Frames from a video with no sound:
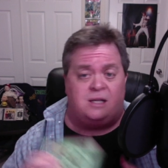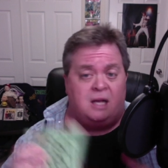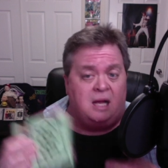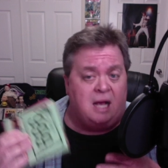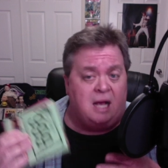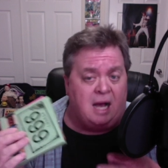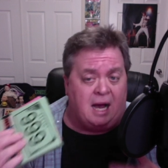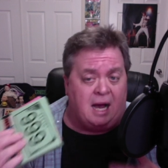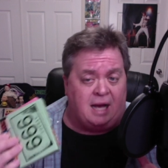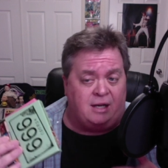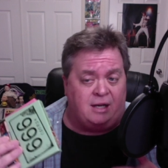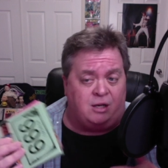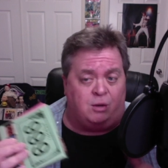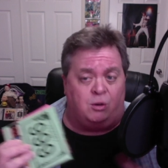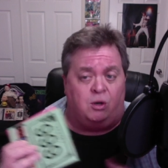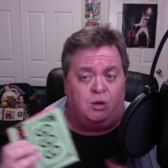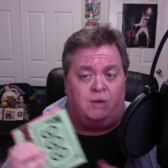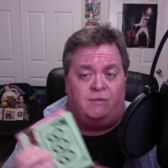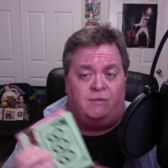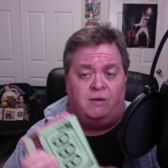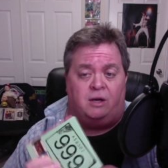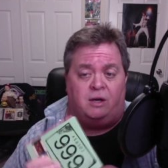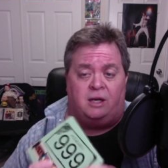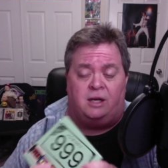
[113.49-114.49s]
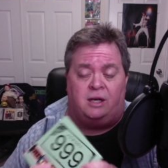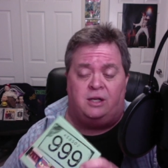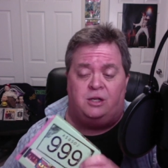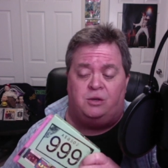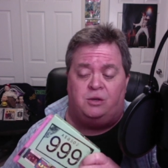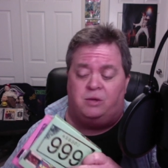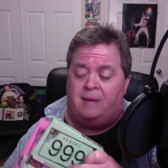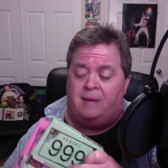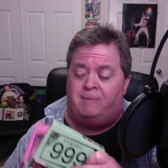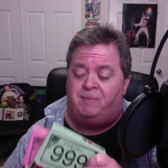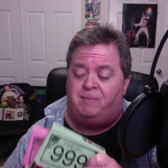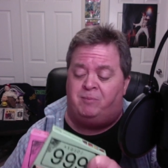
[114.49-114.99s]
I don't know if they're going to do
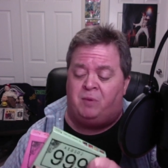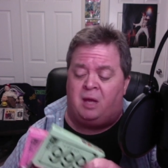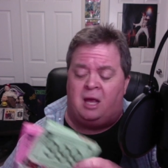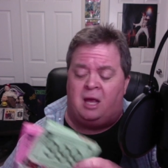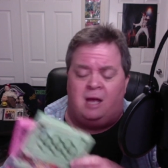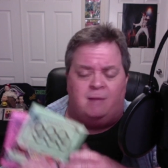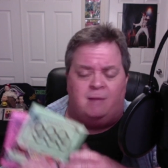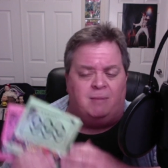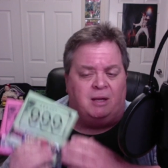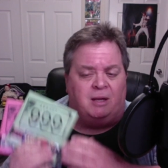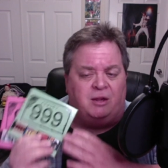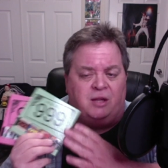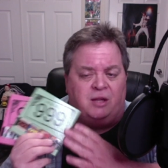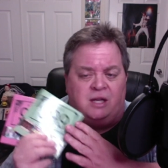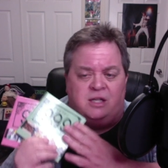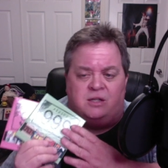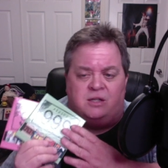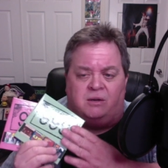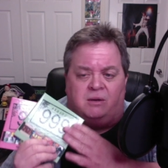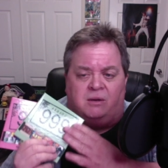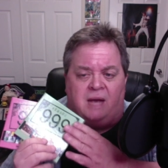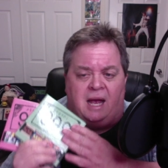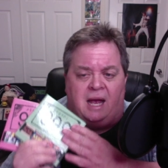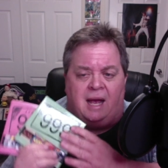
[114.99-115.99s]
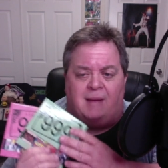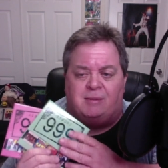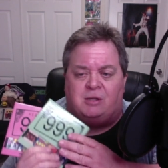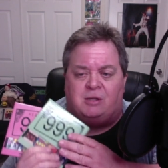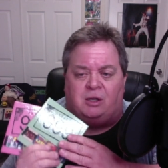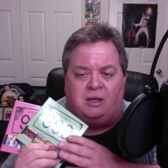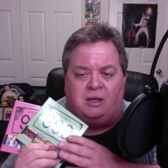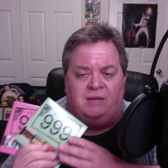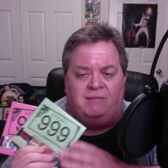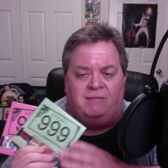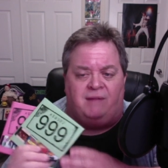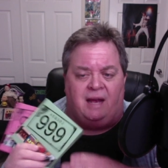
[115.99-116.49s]
them, but these are absolutely
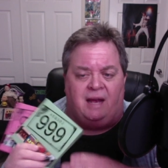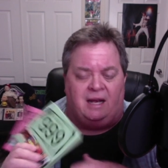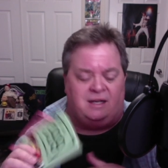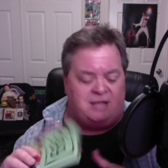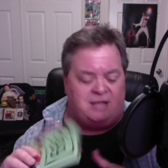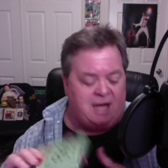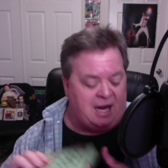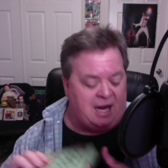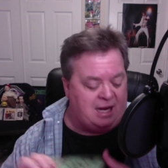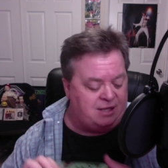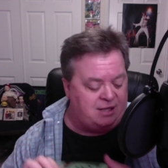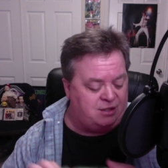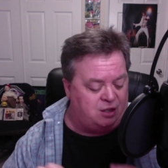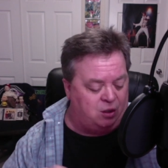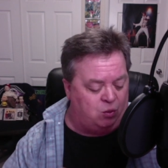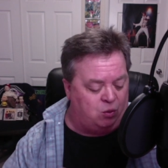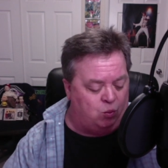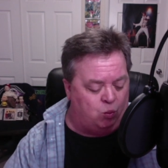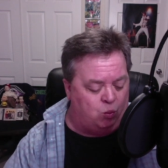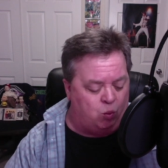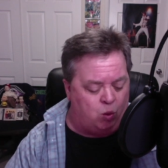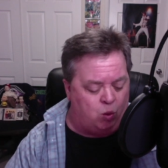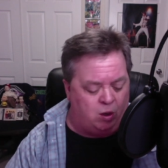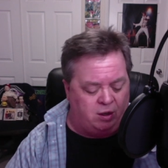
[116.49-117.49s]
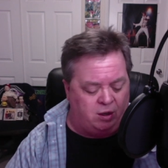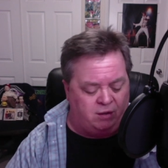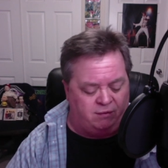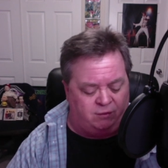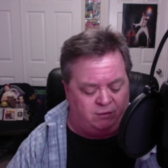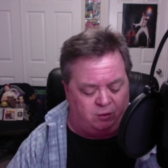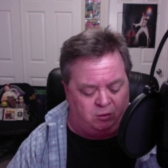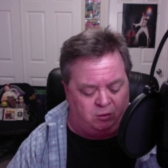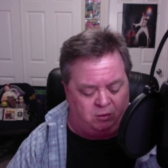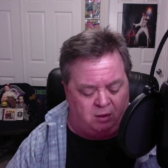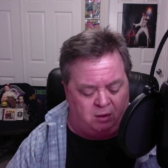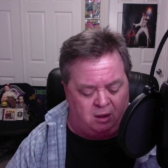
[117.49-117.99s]
fantastic,
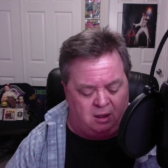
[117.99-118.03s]
wonderful